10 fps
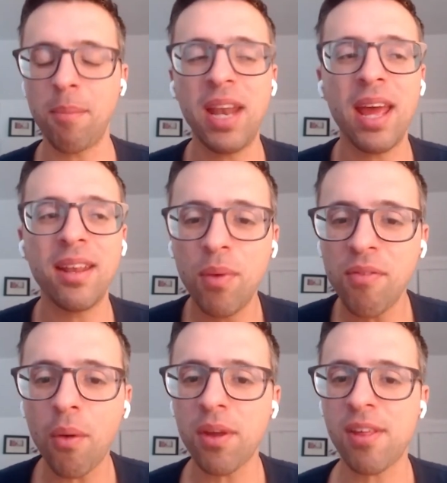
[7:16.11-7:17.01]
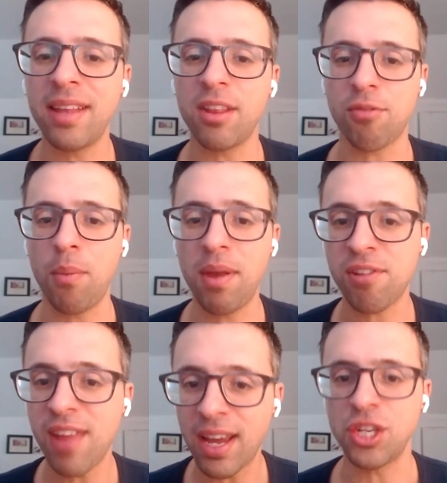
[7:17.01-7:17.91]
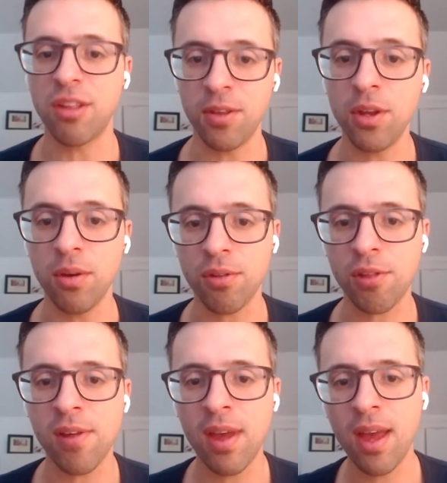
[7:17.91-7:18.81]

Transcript: I mean, and we've always had this, right? We have sections in the news.